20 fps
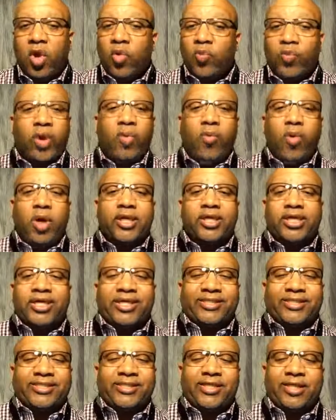We want to
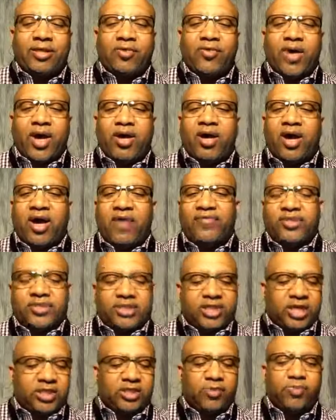continue our
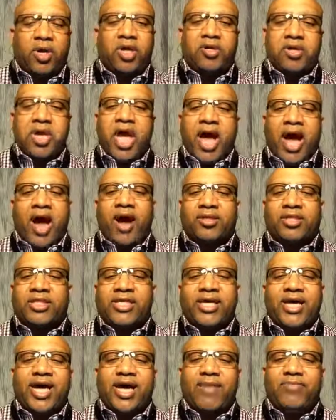conversation, but our
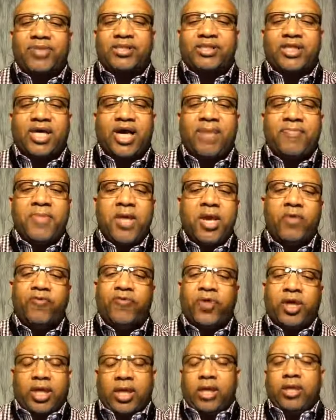time is up.
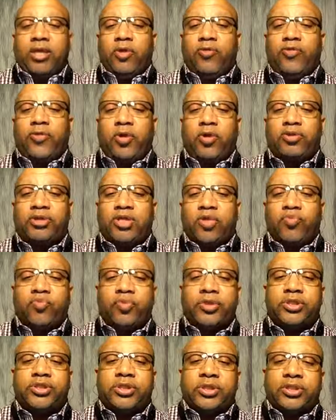For any of those that
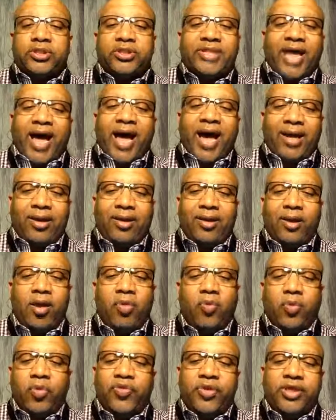wish to
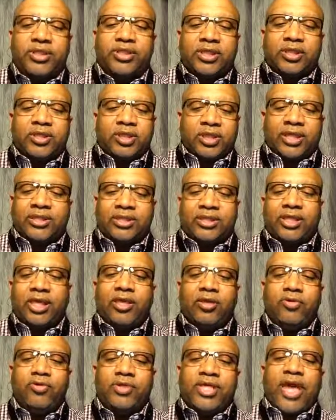dialogue with us,
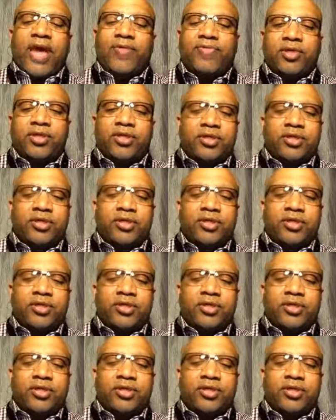continue after